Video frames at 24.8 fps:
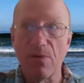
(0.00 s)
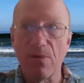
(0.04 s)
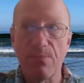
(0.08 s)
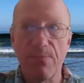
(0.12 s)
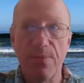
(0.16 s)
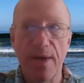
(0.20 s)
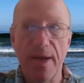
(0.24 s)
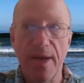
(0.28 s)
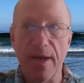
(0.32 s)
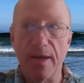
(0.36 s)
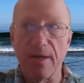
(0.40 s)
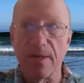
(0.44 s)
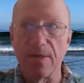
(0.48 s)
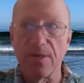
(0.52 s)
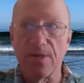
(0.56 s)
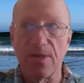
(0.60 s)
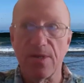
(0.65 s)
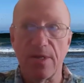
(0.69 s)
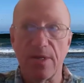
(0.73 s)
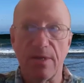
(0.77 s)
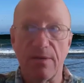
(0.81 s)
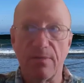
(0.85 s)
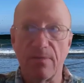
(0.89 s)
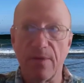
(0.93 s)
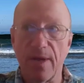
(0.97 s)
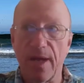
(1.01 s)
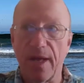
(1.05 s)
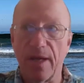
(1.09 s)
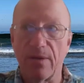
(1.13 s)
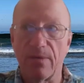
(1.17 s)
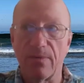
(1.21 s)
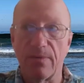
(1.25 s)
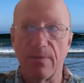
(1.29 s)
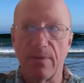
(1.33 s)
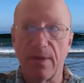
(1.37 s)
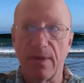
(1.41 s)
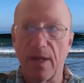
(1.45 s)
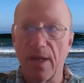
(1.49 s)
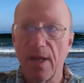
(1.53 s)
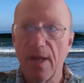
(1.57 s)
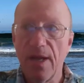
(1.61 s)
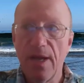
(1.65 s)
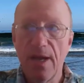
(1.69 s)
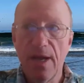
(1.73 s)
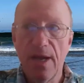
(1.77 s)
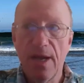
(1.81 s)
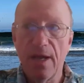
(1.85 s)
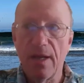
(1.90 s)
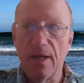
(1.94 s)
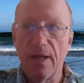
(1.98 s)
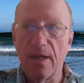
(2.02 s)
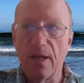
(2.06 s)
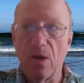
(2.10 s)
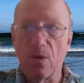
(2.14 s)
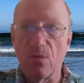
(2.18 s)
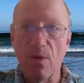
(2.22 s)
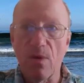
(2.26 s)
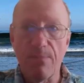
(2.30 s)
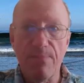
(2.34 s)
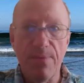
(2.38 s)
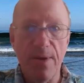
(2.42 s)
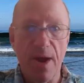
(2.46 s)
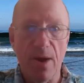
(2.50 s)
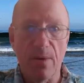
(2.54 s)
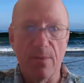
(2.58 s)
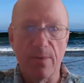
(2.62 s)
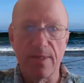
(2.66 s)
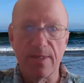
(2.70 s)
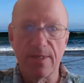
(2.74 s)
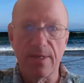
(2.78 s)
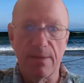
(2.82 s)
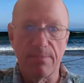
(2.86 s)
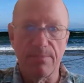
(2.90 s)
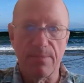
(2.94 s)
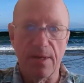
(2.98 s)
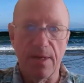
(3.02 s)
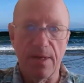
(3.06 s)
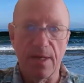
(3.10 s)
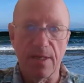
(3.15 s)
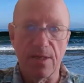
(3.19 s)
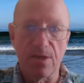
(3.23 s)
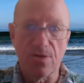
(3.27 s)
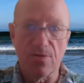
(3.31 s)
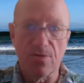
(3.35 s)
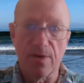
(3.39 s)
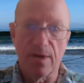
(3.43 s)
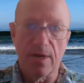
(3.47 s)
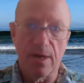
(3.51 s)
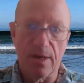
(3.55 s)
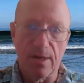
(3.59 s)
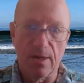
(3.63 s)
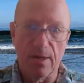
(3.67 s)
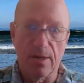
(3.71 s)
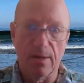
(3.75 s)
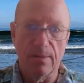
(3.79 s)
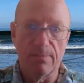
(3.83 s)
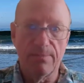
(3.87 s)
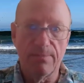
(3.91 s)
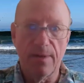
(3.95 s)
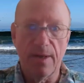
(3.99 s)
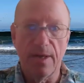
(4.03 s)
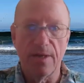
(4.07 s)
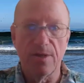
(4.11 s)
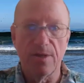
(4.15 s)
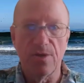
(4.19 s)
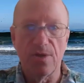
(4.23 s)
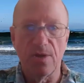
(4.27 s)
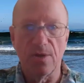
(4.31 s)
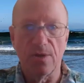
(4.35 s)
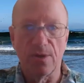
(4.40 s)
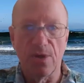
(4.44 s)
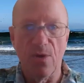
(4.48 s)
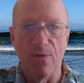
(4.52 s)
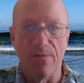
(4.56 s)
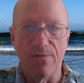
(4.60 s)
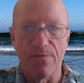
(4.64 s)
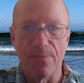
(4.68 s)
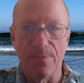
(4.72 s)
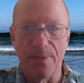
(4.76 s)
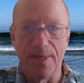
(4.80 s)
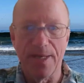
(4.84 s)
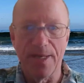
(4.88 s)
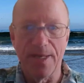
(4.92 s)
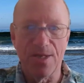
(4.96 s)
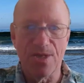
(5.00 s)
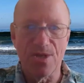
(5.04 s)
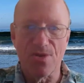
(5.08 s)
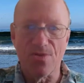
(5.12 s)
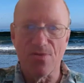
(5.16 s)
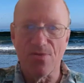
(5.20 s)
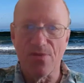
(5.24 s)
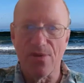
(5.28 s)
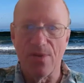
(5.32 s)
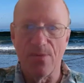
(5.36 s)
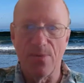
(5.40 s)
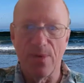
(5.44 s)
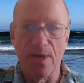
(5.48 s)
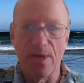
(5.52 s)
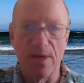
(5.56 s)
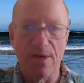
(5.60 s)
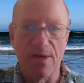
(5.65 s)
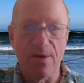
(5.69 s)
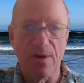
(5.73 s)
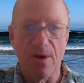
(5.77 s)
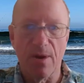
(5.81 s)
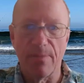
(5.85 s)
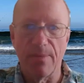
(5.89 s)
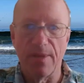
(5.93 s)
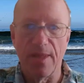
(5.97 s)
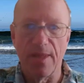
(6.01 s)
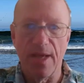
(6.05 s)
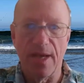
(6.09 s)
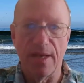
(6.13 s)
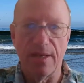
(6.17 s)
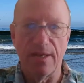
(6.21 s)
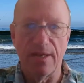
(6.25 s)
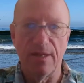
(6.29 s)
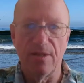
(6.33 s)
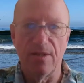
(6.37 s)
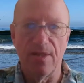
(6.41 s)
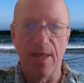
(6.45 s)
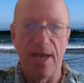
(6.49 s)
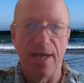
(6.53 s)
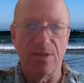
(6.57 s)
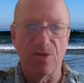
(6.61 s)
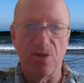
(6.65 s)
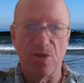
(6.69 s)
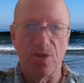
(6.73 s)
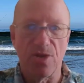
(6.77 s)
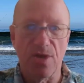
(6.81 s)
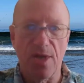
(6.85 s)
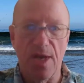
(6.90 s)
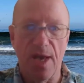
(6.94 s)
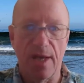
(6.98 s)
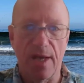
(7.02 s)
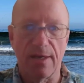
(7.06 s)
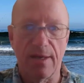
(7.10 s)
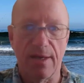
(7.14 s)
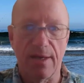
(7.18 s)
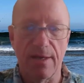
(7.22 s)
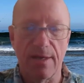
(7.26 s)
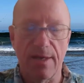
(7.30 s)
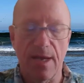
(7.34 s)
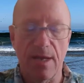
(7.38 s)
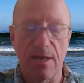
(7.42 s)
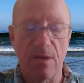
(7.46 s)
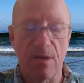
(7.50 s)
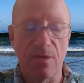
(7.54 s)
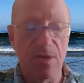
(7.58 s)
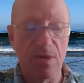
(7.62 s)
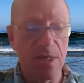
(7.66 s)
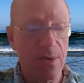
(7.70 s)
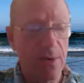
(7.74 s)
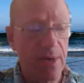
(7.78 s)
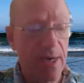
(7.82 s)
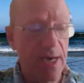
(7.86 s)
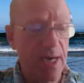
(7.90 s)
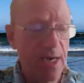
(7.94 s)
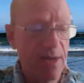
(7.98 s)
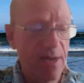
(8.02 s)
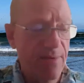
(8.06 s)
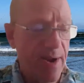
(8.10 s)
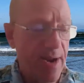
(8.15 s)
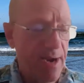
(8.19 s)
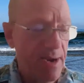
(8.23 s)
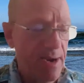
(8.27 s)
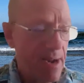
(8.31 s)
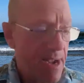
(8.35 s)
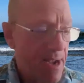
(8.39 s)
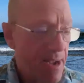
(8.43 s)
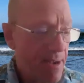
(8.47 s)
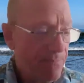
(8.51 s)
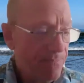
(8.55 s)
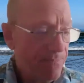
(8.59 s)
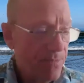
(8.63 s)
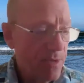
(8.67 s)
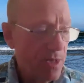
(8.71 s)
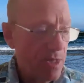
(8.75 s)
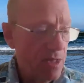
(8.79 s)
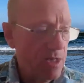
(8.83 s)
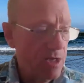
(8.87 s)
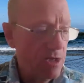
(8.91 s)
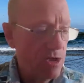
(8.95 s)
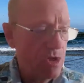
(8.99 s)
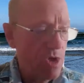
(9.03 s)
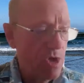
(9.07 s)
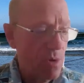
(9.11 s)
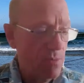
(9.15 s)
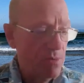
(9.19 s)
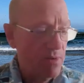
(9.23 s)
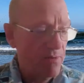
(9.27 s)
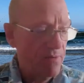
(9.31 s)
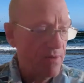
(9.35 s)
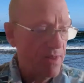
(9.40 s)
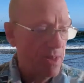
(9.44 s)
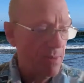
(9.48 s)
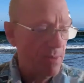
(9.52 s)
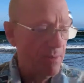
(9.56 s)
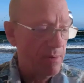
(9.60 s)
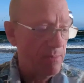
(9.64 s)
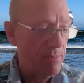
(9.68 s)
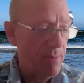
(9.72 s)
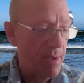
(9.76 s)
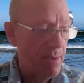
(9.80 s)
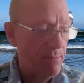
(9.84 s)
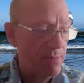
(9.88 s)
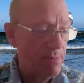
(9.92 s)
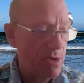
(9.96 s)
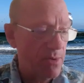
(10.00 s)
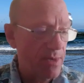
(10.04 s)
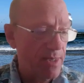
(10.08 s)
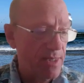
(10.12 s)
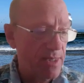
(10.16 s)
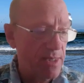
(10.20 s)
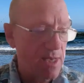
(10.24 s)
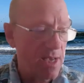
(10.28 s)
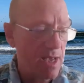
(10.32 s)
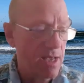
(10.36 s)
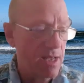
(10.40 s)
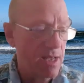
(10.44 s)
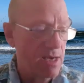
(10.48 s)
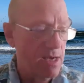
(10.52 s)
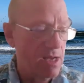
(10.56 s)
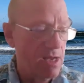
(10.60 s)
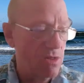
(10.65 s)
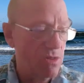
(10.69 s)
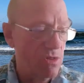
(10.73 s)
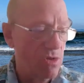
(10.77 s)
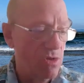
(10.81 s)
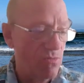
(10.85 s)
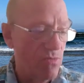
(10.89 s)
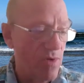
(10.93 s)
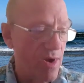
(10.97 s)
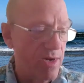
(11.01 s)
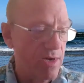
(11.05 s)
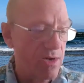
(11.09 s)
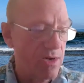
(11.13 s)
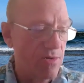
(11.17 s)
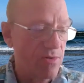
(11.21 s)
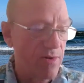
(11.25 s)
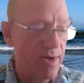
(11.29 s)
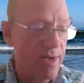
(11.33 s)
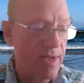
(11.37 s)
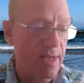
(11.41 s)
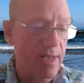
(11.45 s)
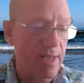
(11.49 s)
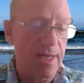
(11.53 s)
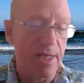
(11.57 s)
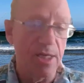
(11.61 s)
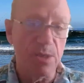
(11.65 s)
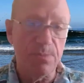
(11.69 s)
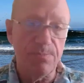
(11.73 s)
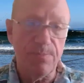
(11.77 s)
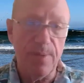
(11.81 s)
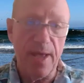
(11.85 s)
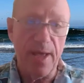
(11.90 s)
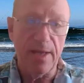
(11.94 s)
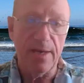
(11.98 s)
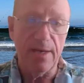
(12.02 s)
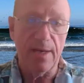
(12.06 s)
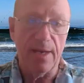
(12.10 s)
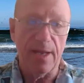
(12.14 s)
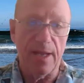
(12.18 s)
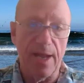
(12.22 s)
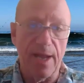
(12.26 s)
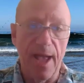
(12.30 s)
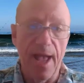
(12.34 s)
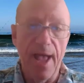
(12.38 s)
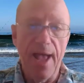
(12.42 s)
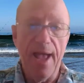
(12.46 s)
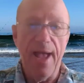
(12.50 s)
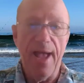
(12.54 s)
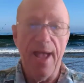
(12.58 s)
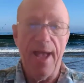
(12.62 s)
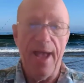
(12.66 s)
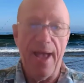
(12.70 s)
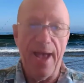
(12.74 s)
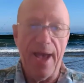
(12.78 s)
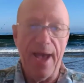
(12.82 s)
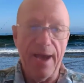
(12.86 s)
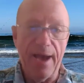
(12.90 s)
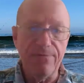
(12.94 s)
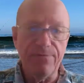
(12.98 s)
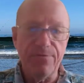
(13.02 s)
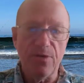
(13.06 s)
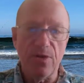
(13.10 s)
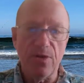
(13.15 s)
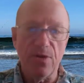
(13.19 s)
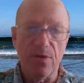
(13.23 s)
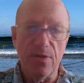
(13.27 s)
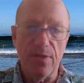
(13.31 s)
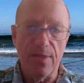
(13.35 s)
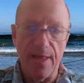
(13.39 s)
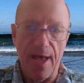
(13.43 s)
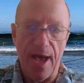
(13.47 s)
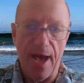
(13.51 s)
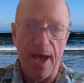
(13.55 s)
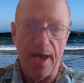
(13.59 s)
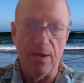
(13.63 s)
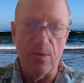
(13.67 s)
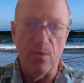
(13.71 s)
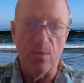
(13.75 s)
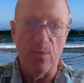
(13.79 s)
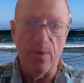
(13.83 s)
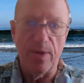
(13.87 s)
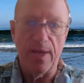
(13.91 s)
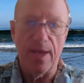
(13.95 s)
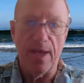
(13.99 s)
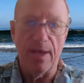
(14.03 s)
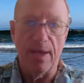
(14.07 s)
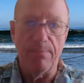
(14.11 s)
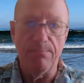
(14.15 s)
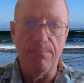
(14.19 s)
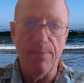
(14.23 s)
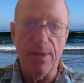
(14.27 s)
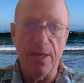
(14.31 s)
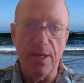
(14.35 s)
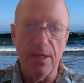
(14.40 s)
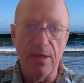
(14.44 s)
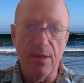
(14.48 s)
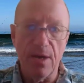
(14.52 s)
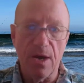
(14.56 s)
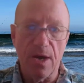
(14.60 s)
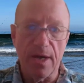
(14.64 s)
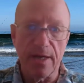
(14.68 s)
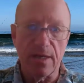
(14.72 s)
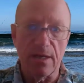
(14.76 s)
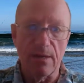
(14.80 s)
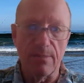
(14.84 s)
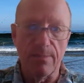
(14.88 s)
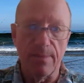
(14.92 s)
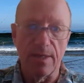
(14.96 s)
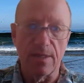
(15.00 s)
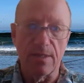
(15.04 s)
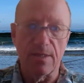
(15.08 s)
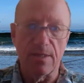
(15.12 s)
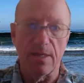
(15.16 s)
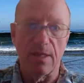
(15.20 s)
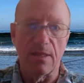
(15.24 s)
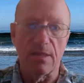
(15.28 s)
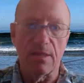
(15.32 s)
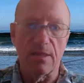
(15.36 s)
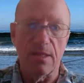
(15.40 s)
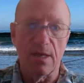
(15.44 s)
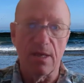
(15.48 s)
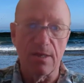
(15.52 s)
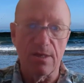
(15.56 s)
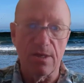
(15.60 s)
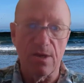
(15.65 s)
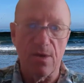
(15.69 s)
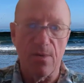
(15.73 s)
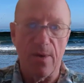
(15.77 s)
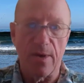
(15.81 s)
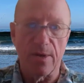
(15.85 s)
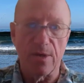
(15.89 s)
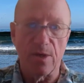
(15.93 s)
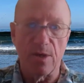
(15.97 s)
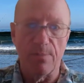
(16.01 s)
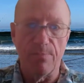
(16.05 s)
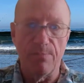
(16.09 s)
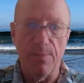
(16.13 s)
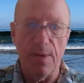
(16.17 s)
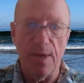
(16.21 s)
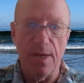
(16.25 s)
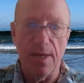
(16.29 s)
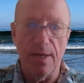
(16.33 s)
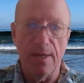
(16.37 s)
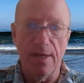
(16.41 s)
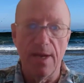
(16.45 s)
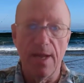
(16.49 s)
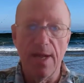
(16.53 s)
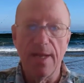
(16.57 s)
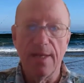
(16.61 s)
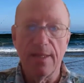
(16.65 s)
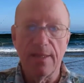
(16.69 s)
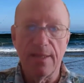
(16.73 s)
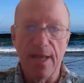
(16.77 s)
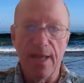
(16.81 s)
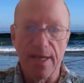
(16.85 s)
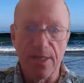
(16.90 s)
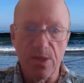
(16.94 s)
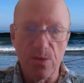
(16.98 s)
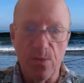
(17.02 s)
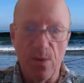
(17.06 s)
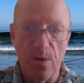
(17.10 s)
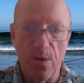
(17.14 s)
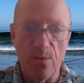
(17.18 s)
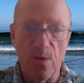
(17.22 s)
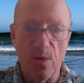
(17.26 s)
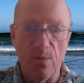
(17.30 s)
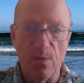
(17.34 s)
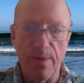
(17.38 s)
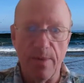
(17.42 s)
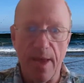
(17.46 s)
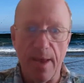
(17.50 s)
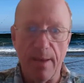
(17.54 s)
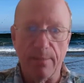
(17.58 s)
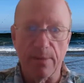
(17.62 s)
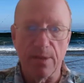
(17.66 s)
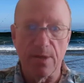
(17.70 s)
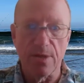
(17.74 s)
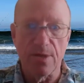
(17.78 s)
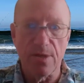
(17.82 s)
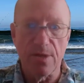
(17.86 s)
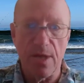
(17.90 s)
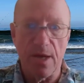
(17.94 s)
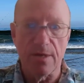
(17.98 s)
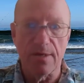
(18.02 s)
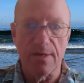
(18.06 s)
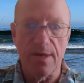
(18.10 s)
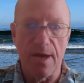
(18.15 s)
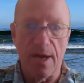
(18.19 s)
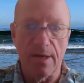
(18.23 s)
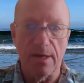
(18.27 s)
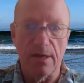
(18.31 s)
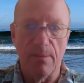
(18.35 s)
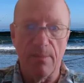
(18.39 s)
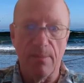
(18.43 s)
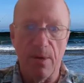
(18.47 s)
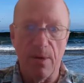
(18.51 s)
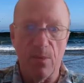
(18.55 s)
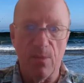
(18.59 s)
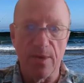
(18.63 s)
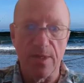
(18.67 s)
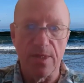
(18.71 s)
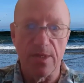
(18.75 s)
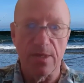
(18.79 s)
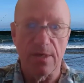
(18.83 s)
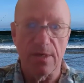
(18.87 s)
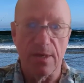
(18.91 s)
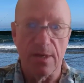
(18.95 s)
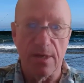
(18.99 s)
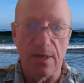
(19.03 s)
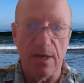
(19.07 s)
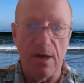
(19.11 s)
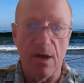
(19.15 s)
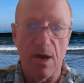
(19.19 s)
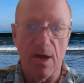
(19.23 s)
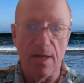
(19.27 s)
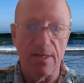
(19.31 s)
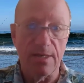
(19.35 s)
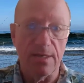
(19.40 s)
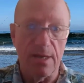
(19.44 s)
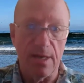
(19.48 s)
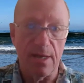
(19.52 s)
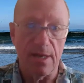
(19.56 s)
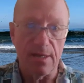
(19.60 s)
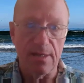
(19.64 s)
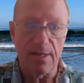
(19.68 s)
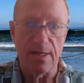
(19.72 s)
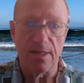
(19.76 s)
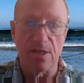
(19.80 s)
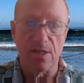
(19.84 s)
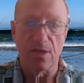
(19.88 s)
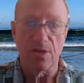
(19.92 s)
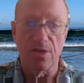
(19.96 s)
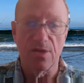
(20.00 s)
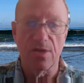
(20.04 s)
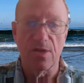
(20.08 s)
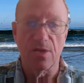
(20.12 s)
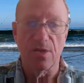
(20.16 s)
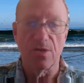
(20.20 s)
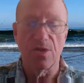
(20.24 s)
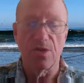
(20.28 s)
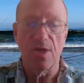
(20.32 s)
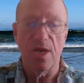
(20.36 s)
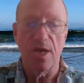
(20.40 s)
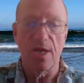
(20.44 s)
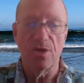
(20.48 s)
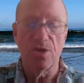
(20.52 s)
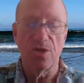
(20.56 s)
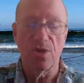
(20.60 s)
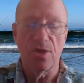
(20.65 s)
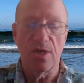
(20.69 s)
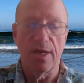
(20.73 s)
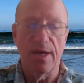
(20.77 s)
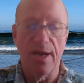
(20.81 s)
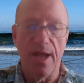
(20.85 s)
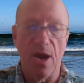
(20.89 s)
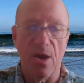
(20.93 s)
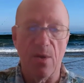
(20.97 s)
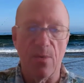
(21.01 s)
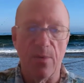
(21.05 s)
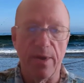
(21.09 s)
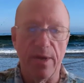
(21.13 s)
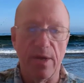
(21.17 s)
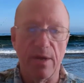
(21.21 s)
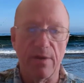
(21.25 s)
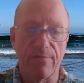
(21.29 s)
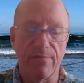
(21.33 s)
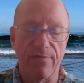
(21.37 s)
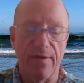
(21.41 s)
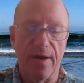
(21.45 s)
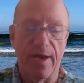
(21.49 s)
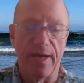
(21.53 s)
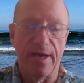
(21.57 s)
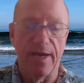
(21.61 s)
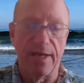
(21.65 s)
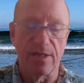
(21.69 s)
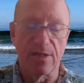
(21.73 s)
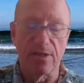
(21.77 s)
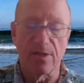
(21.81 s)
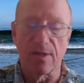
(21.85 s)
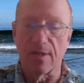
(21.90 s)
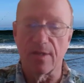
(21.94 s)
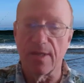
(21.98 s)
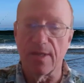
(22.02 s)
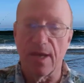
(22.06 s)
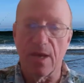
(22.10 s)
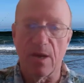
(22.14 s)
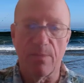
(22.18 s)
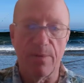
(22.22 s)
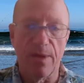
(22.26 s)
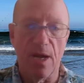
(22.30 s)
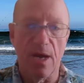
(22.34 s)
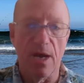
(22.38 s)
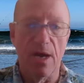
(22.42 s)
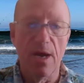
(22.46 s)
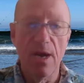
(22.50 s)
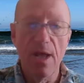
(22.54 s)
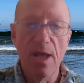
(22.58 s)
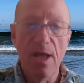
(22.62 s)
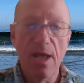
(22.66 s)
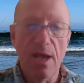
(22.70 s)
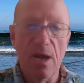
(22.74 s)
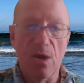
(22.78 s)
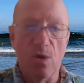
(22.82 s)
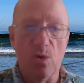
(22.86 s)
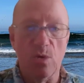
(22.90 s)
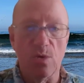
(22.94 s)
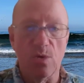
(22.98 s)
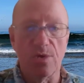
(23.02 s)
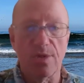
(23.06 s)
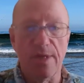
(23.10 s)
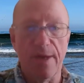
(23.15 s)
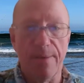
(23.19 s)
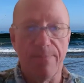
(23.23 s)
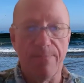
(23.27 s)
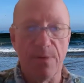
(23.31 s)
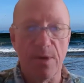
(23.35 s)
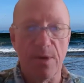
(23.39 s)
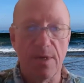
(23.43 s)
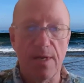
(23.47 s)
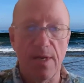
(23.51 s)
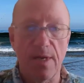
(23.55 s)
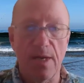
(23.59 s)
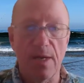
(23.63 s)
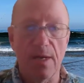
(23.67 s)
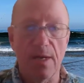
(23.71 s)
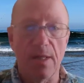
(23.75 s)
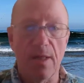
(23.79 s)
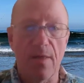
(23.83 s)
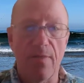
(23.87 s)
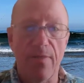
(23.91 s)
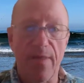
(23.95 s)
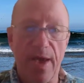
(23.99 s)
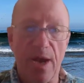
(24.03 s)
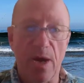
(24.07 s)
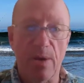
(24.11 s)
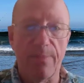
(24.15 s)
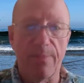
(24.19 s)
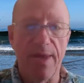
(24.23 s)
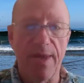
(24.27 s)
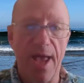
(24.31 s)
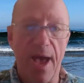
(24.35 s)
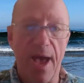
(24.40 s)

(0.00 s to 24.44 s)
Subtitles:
repairs and repair when something gets critical. As you'll know from the history, we determined that that just can't continue. So at any rate, the scope development memo is in, the rendering is pending. After that, we get bid documents and things go out to bid. That's when we'll be able to start talking about what's it going to cost us as an association and how are we going to finance it. That'll be a whole separate deal, and that'll be